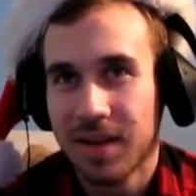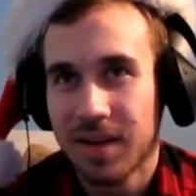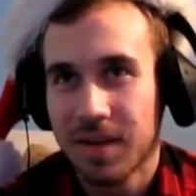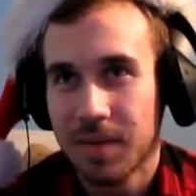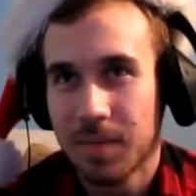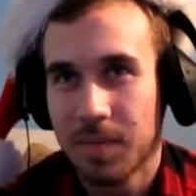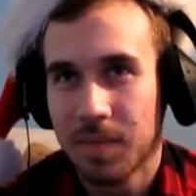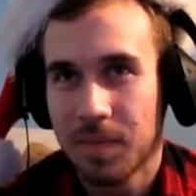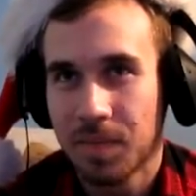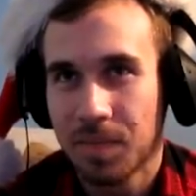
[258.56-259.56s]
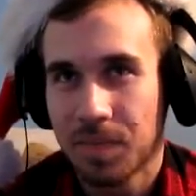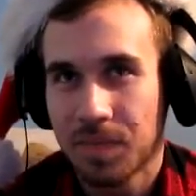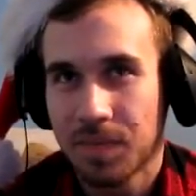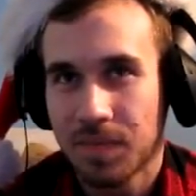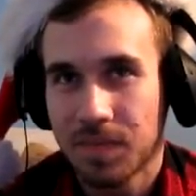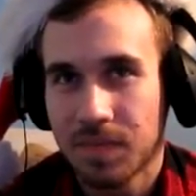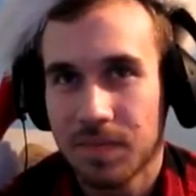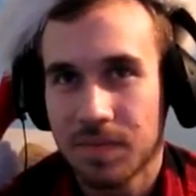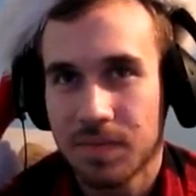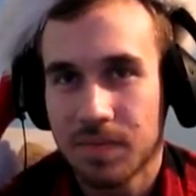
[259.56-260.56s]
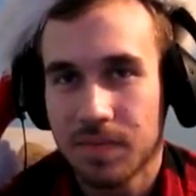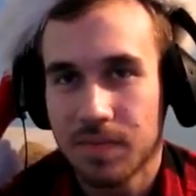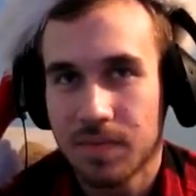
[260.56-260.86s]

[no speech]